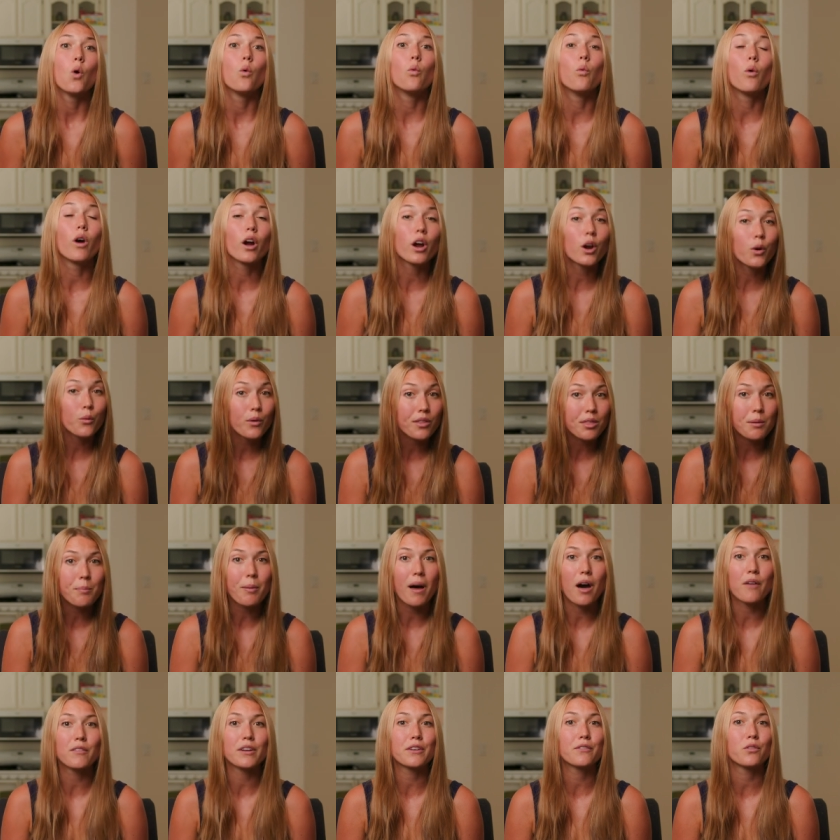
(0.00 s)
Work with a
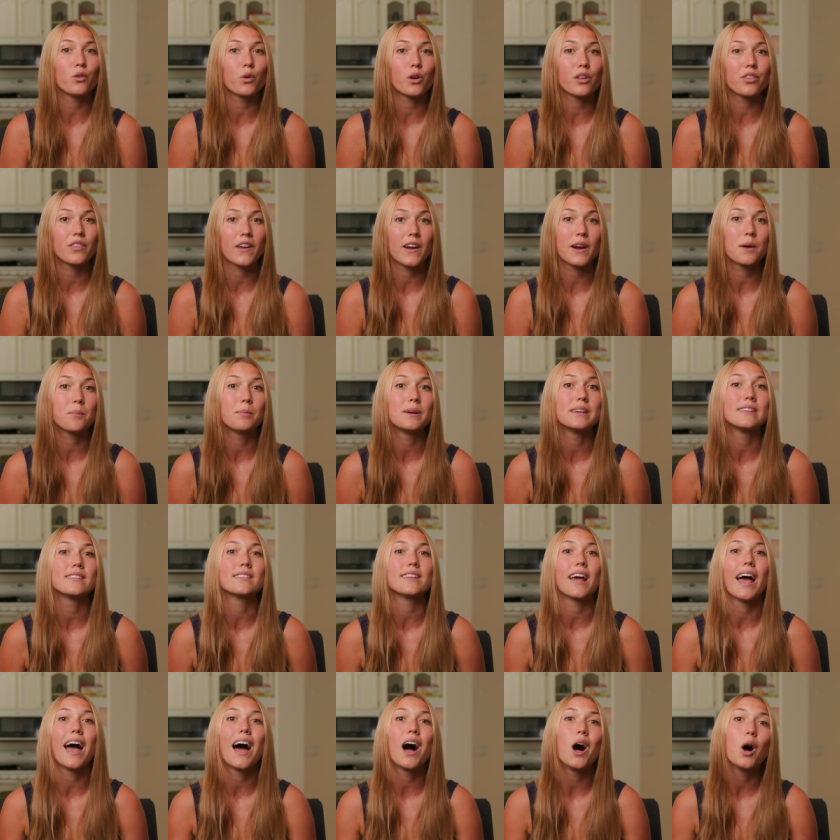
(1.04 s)
pelvic floor therapist
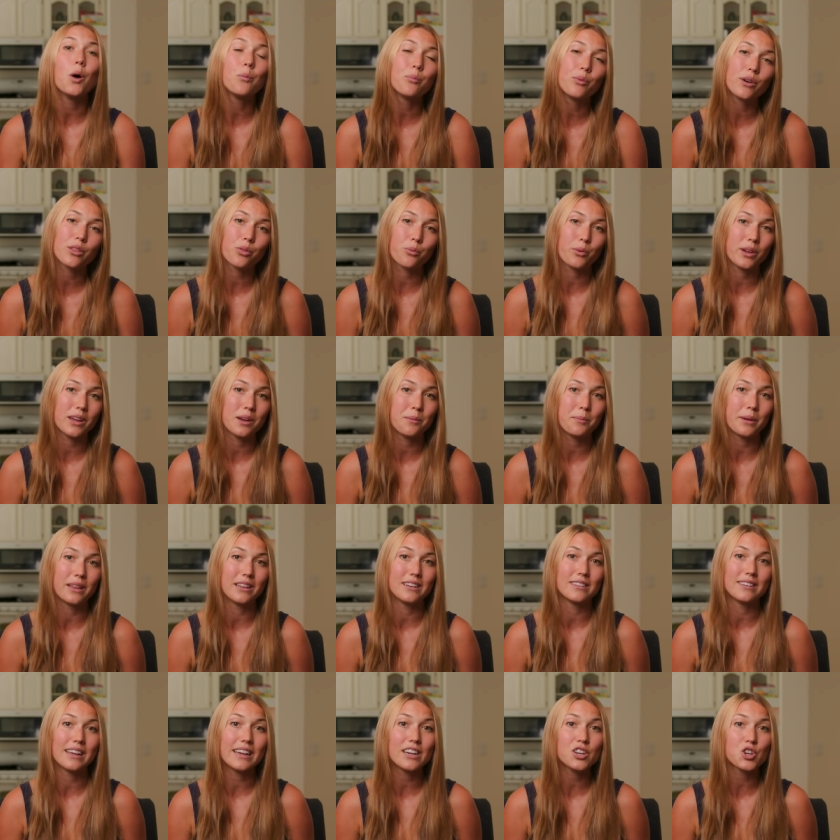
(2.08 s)
to help with
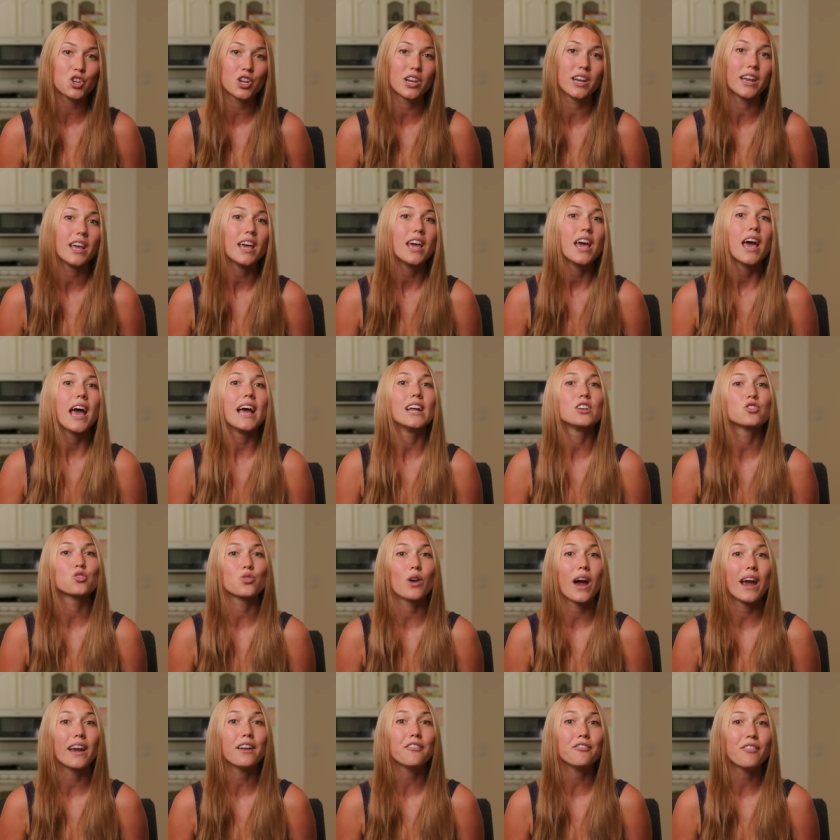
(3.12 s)
rehabilitation and
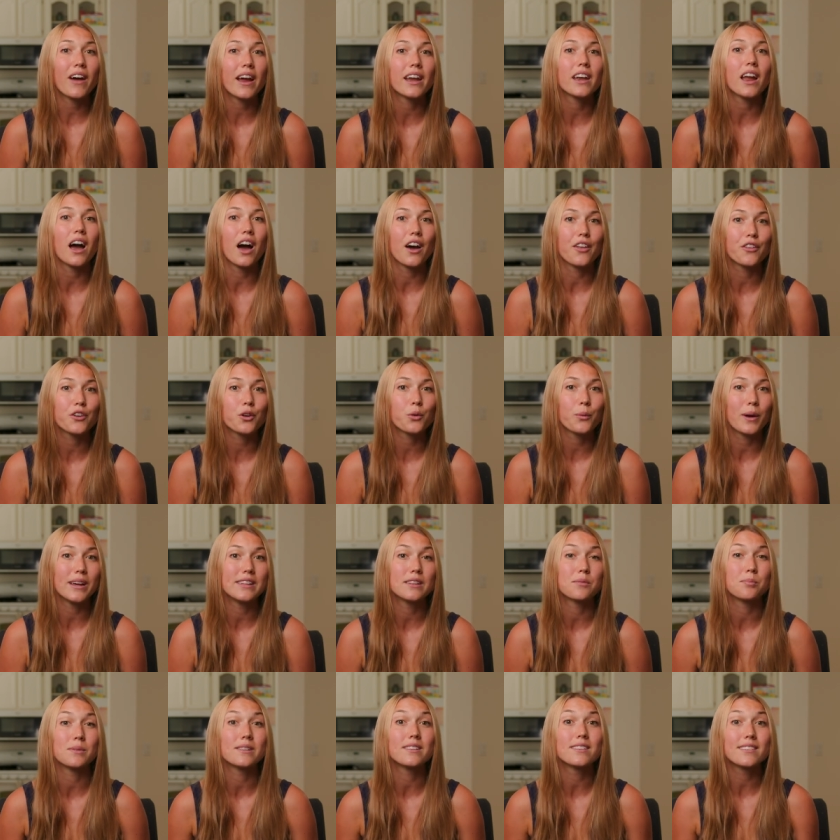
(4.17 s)
try to find other
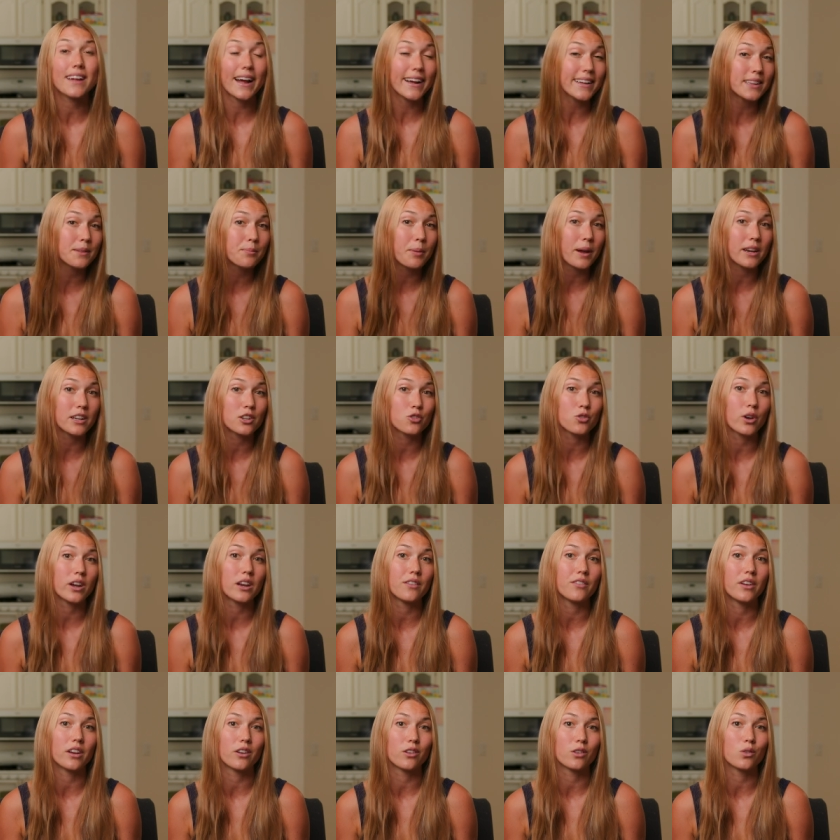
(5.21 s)
ways besides
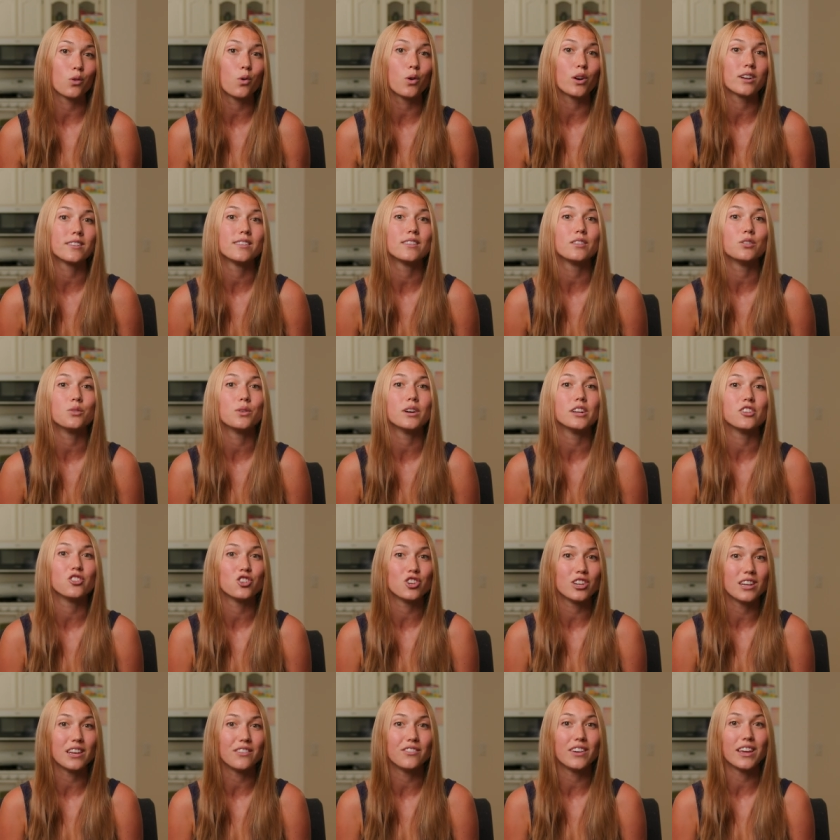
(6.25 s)
penetrative intercourse to
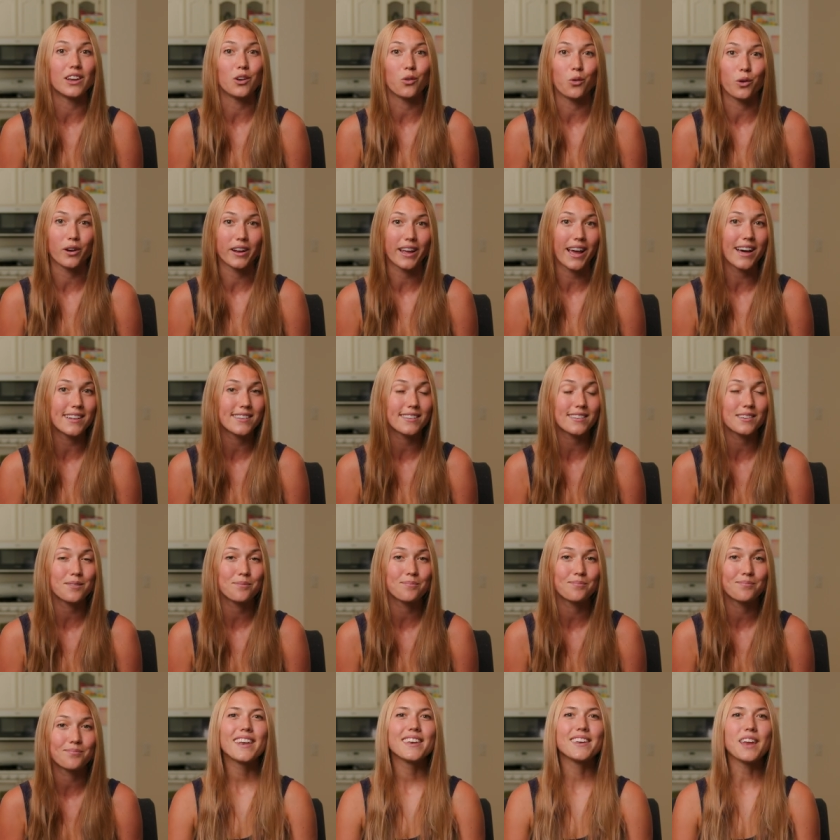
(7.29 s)
achieve an
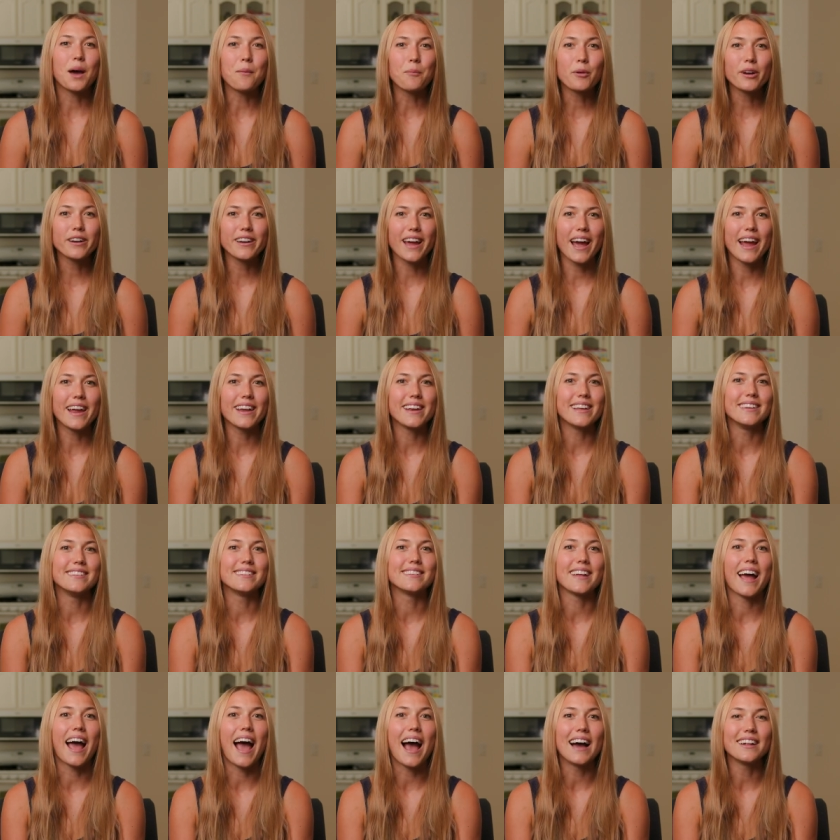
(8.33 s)
orgasm. Number nine is
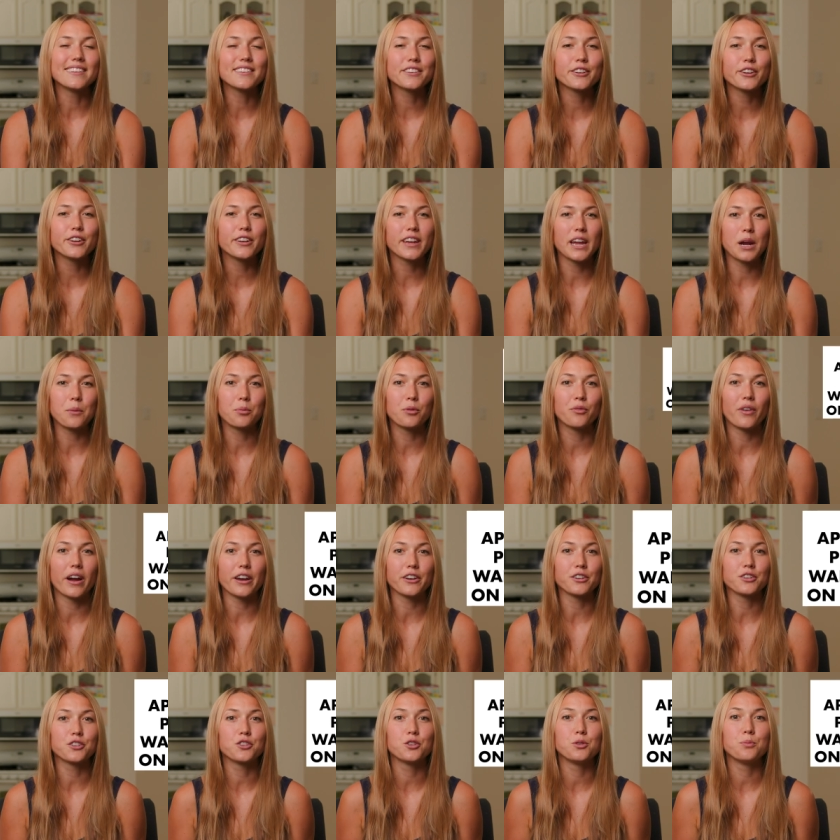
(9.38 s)
to ask your care
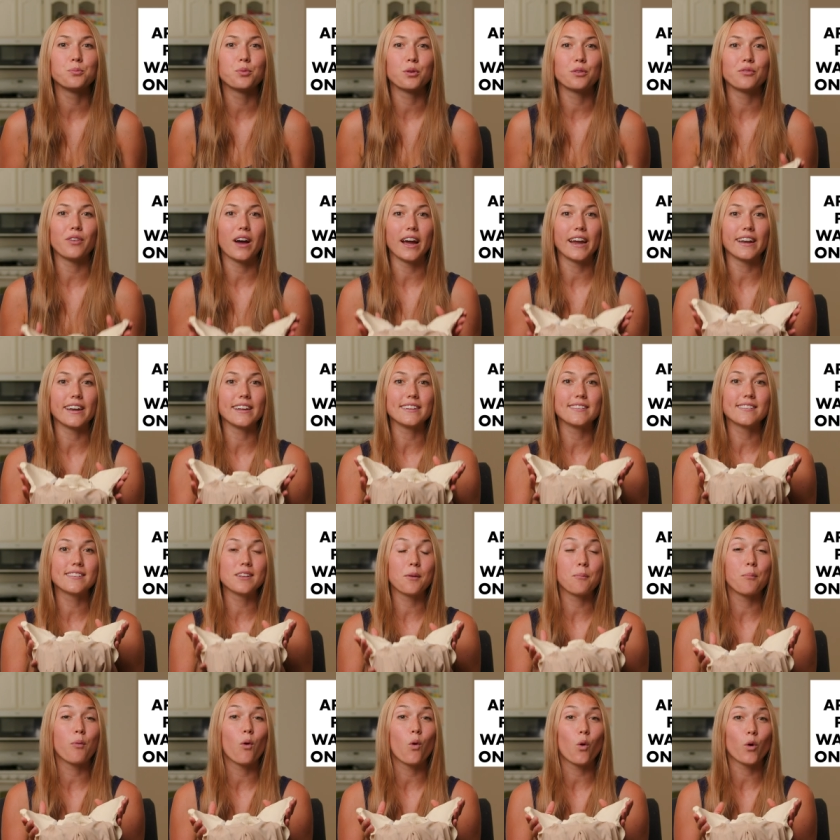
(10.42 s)
provider to provide
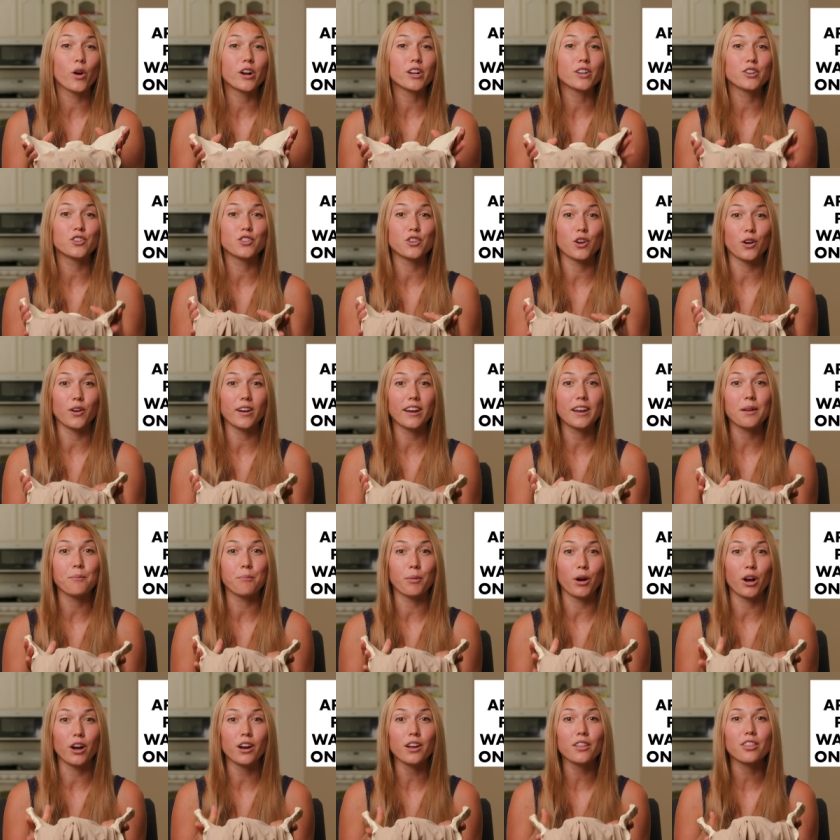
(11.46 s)
support during
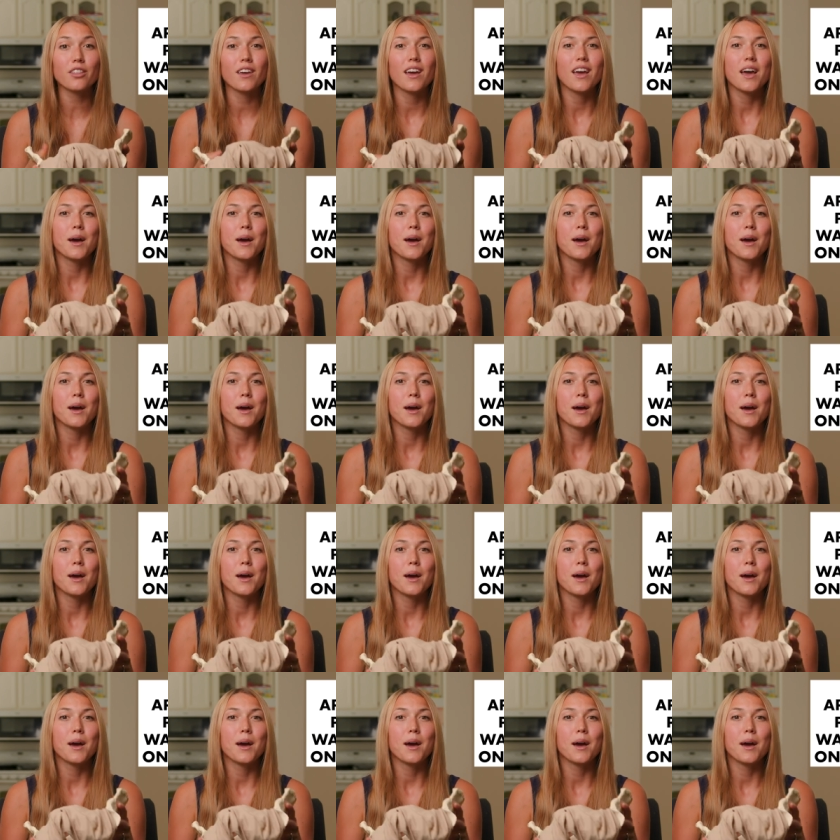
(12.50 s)
birth